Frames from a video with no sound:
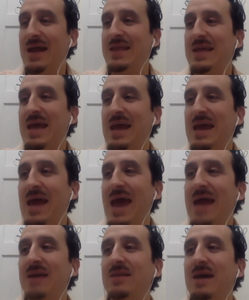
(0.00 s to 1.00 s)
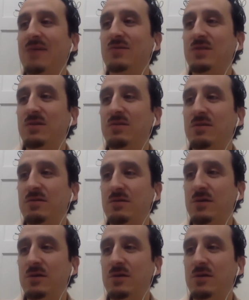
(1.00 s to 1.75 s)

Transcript: think it allows you to